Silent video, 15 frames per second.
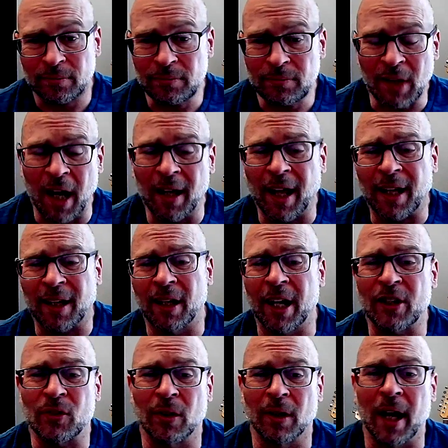I like
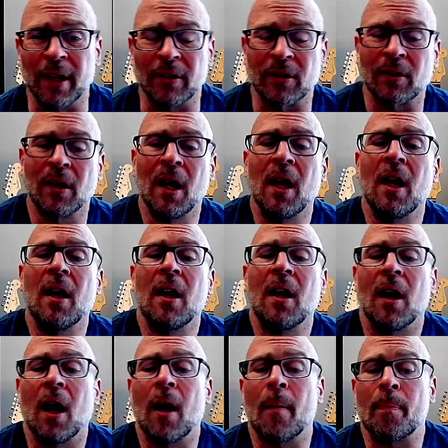electrolytes.
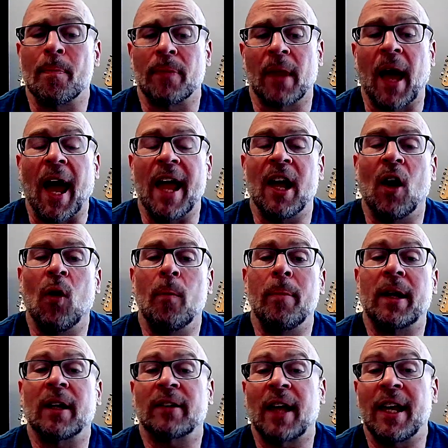Um, I oh,
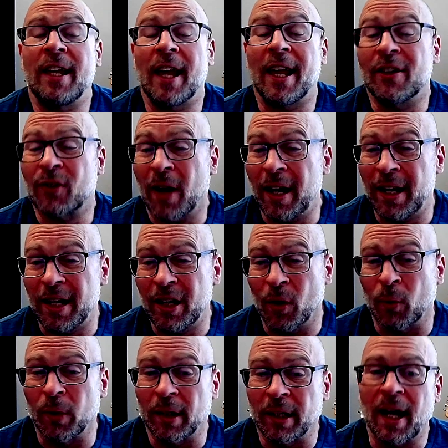because I, I try to eat a
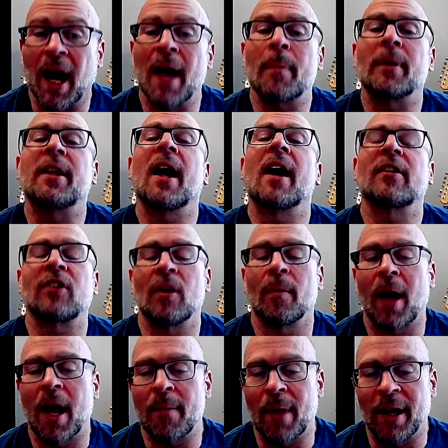really high potassium,
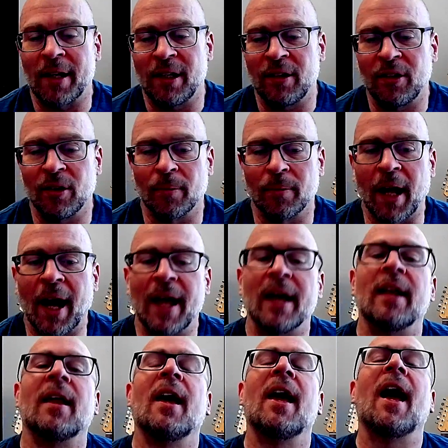high magnesium
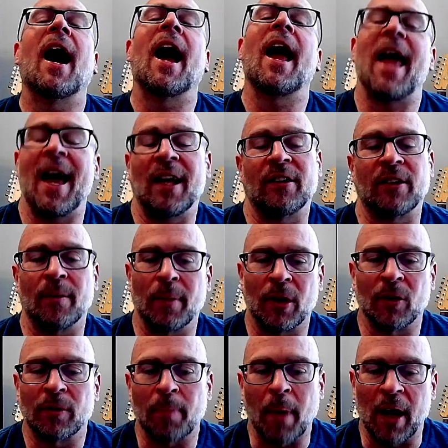diet. I add some of
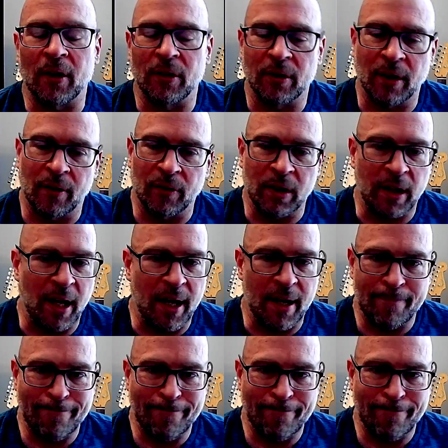those powders every day.